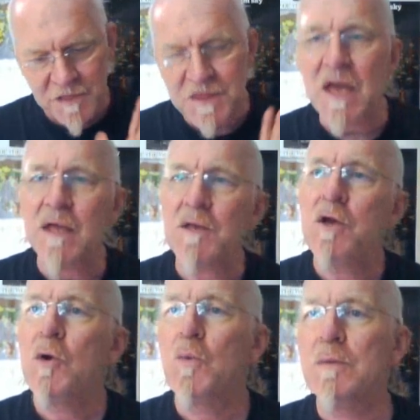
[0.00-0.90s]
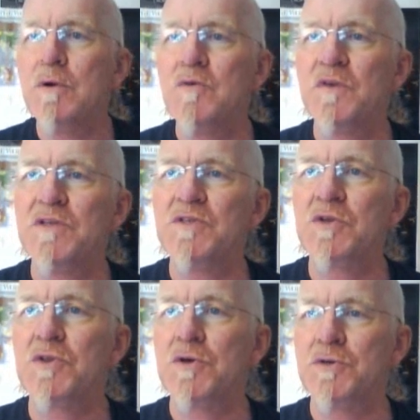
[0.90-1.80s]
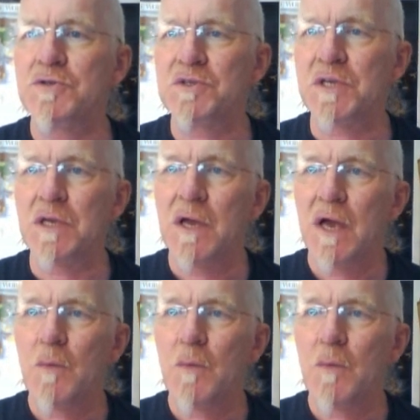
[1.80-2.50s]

And then we move into Thursday.